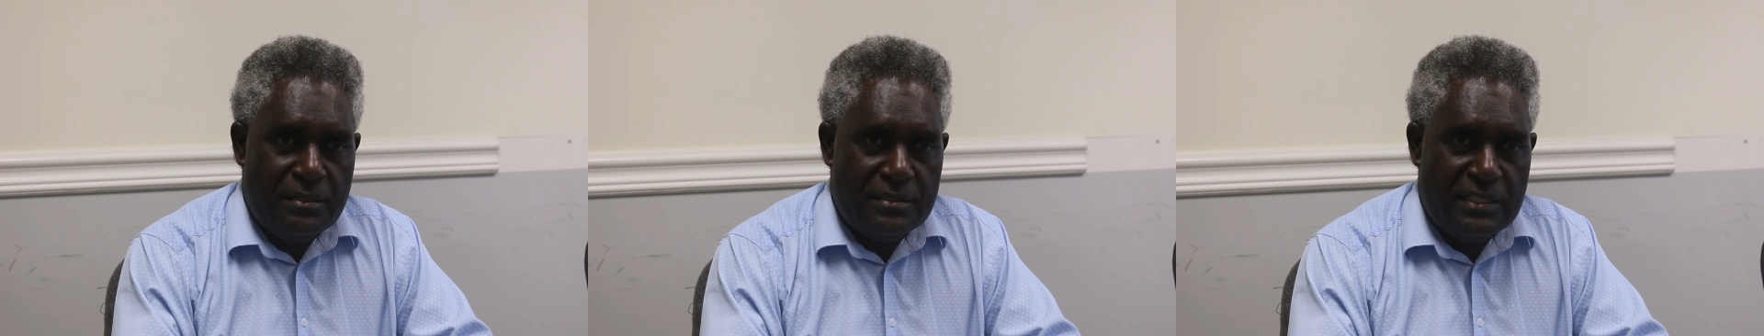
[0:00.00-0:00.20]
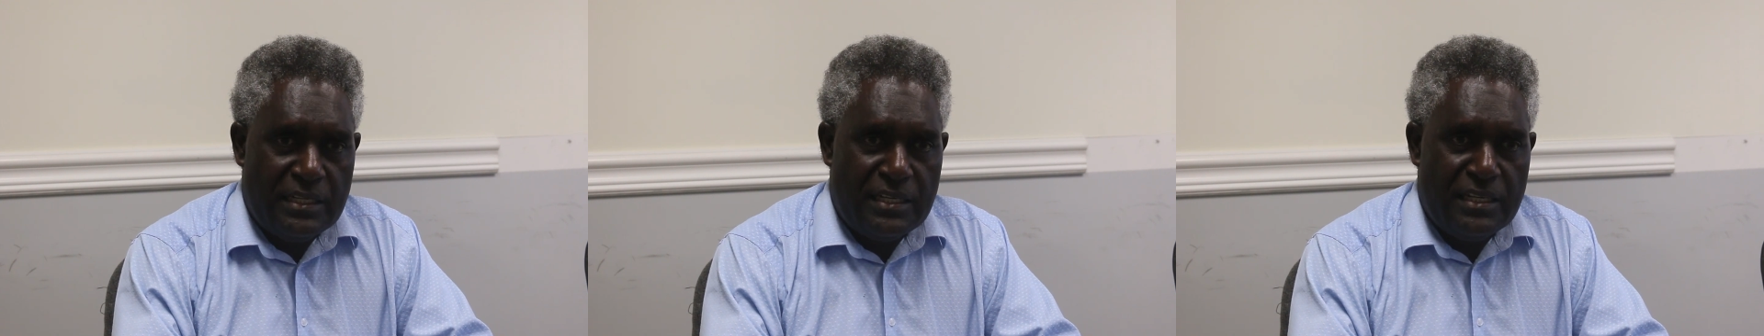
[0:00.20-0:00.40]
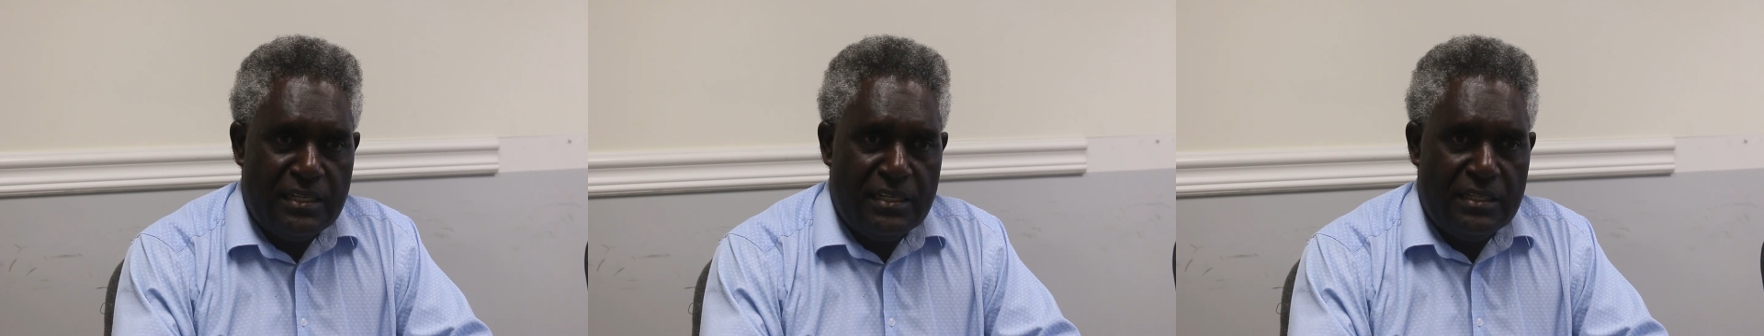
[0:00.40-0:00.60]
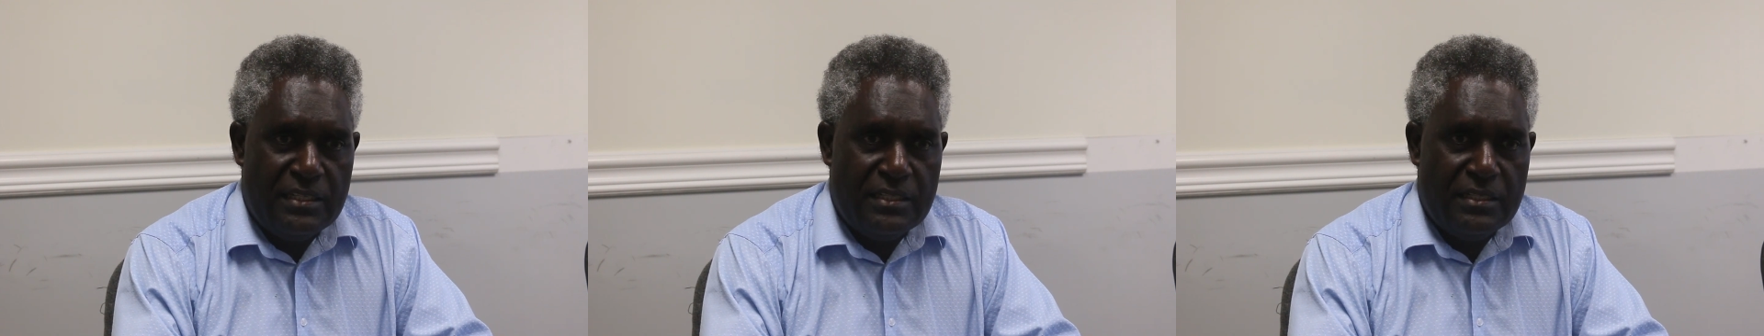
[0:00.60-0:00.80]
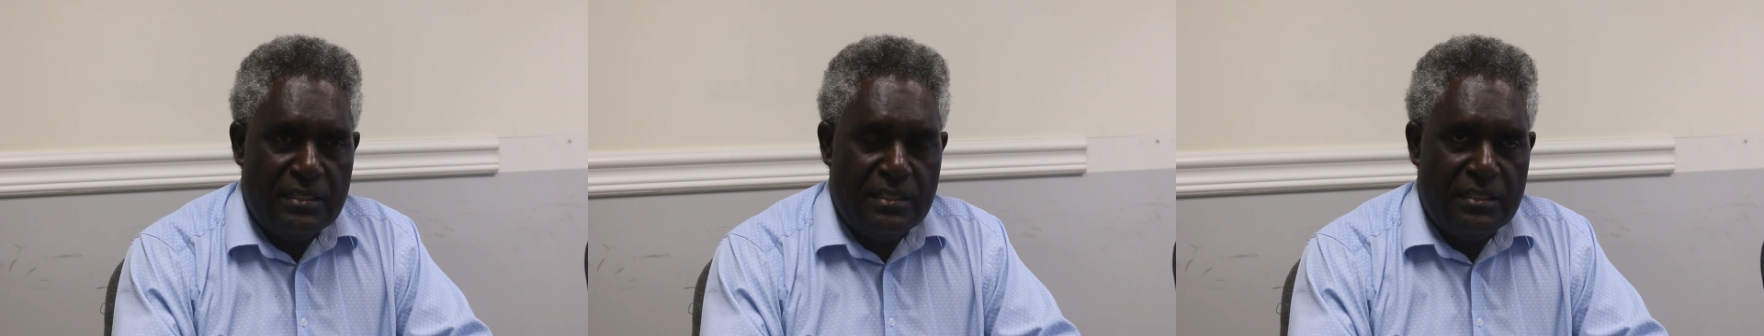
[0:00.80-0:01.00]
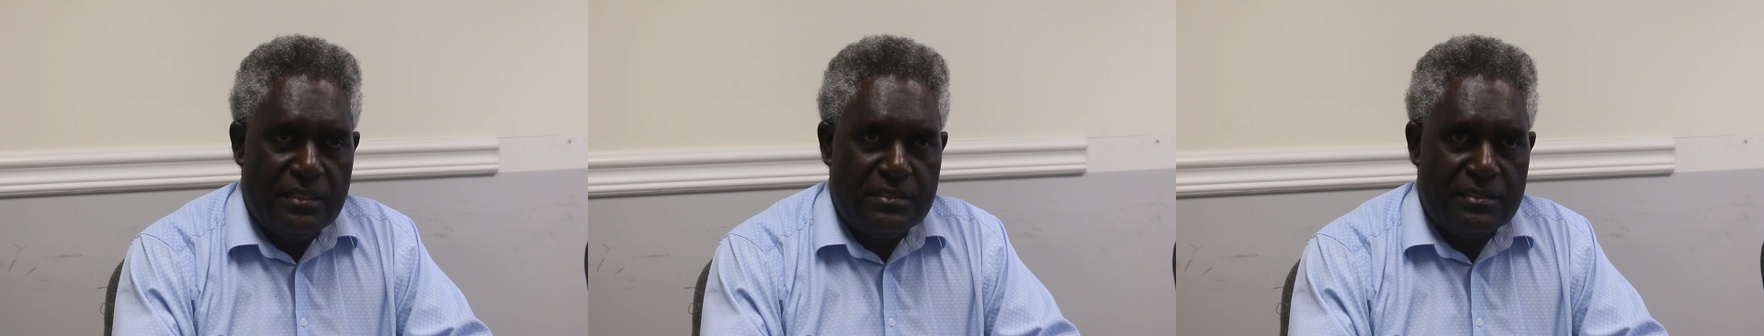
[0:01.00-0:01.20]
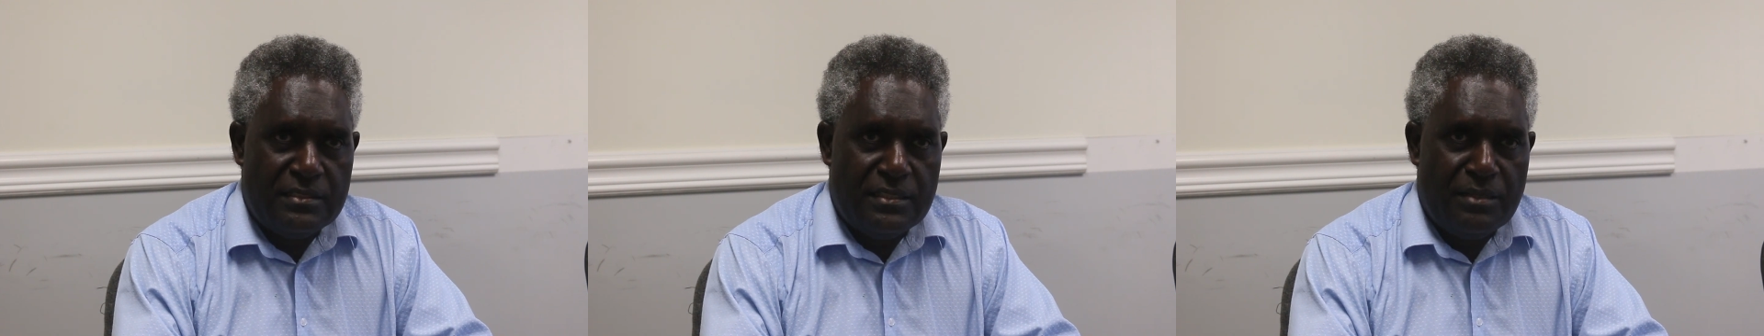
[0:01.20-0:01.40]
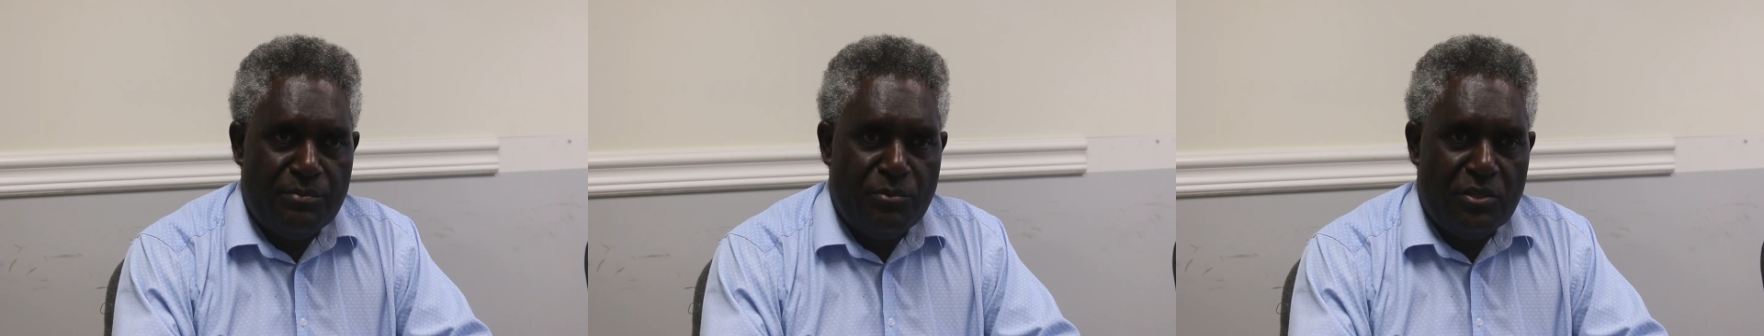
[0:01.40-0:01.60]
Secondly, is
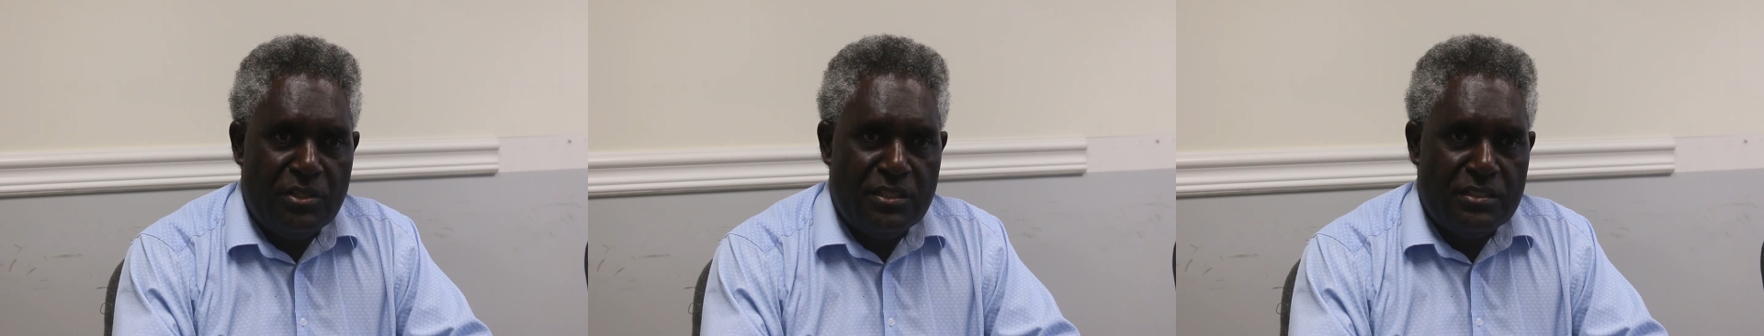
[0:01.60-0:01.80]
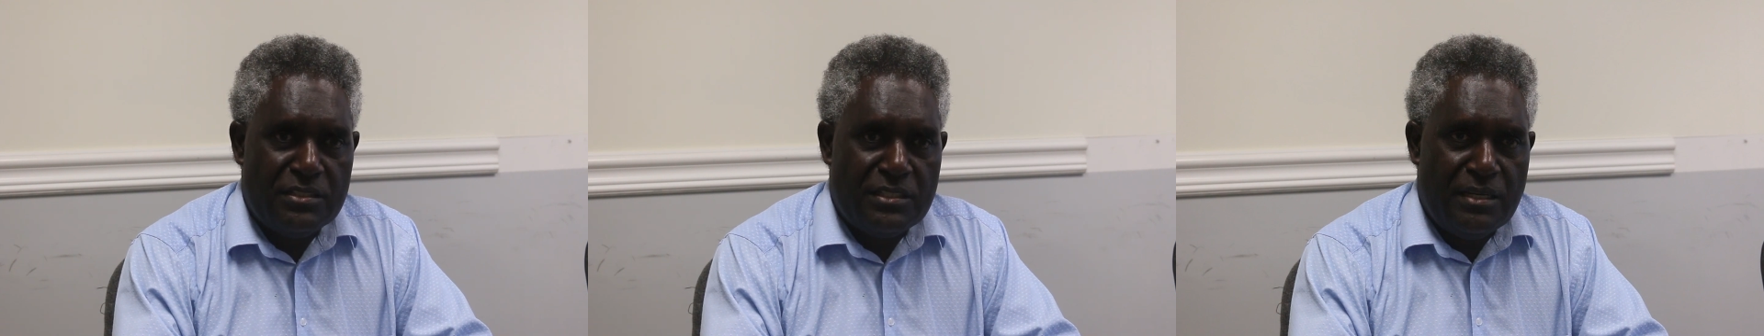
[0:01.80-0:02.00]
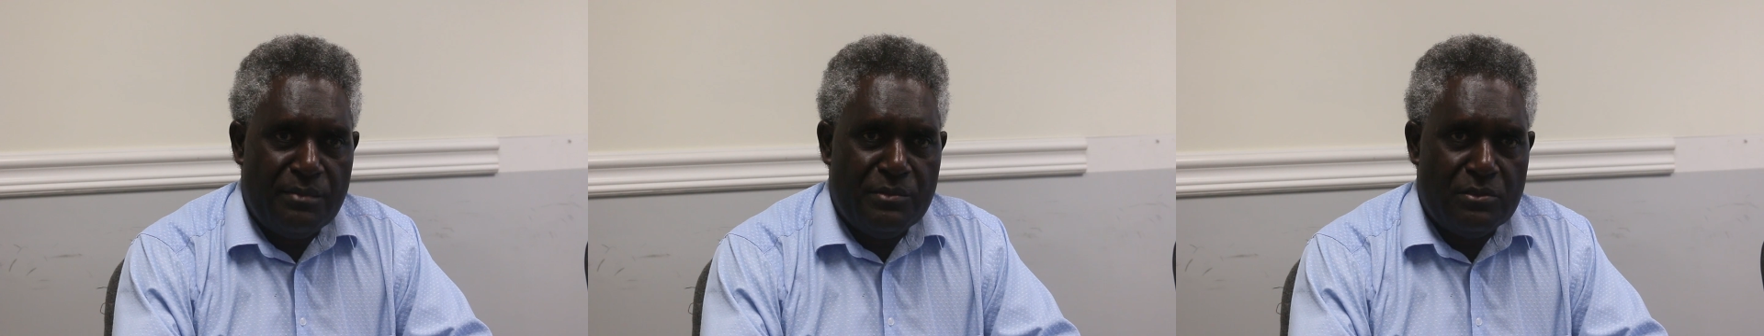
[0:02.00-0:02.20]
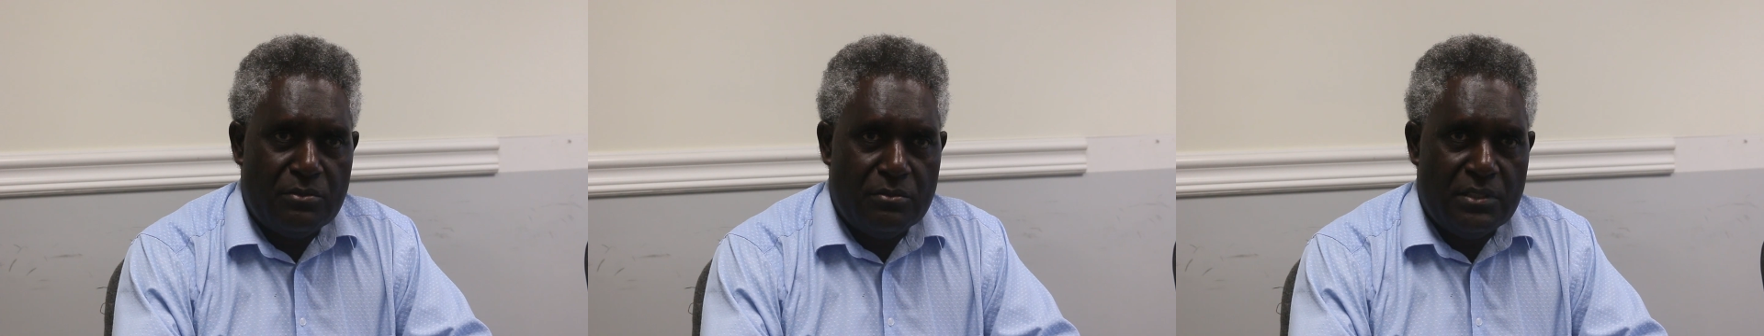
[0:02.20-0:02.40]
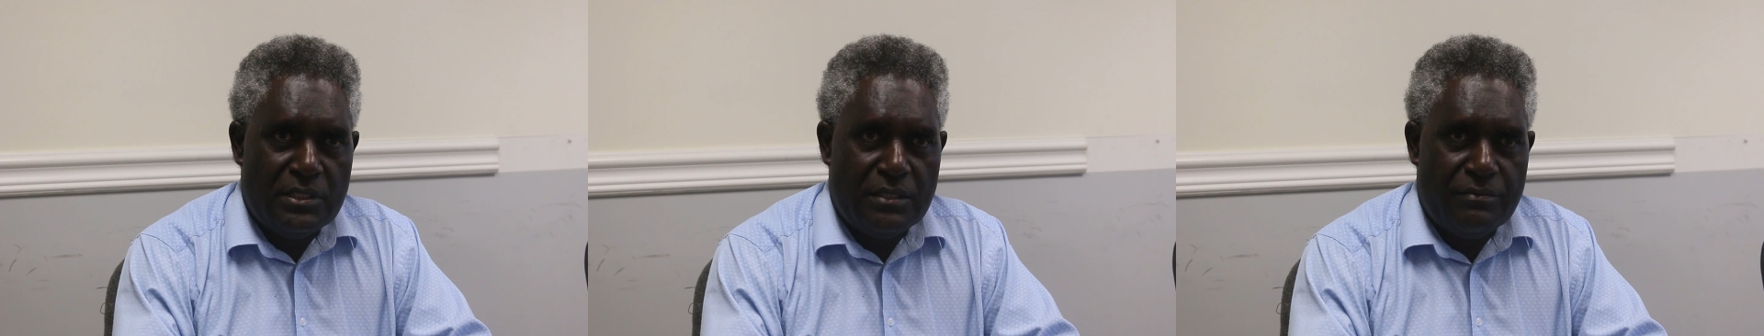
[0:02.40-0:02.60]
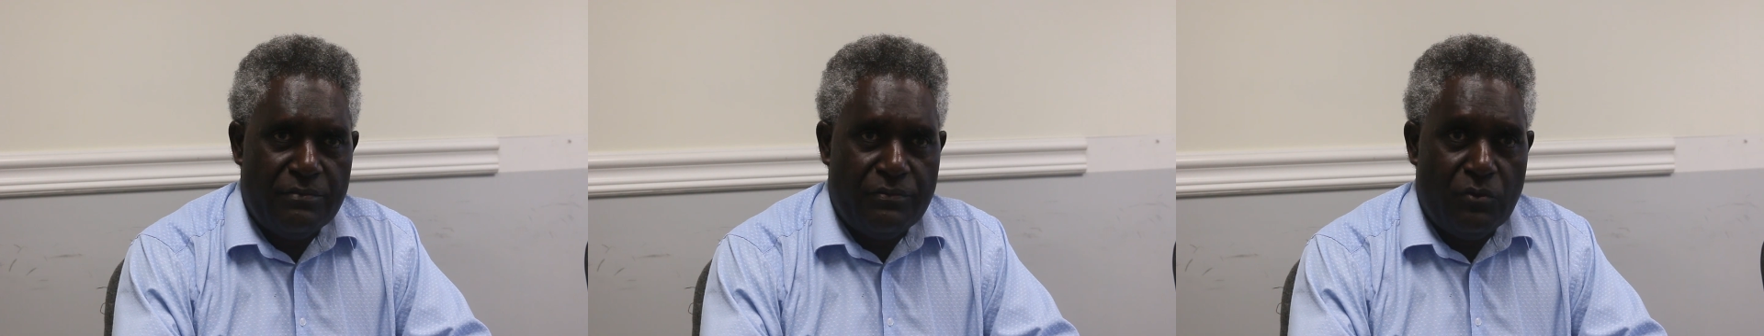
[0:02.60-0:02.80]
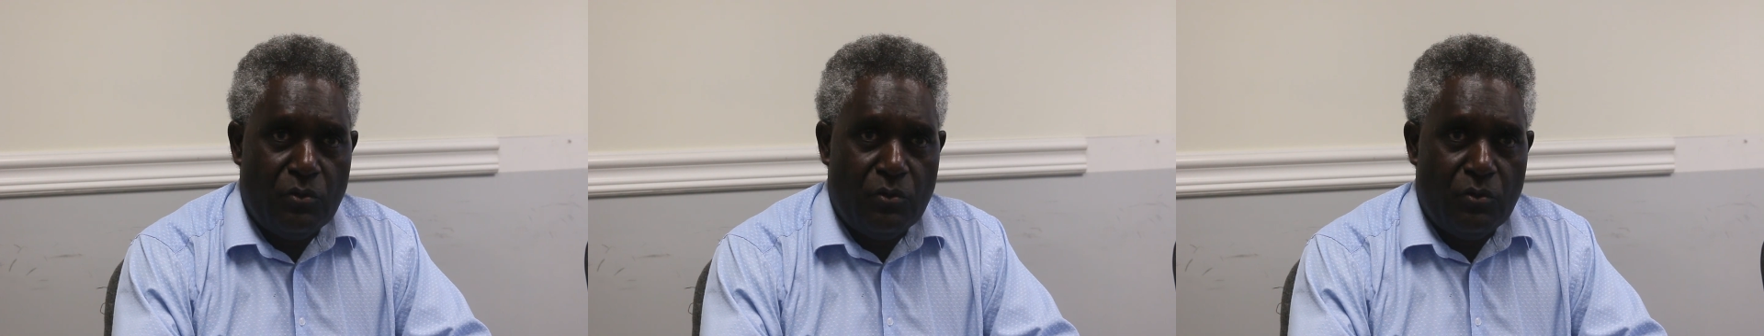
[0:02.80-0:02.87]
the money is coming to the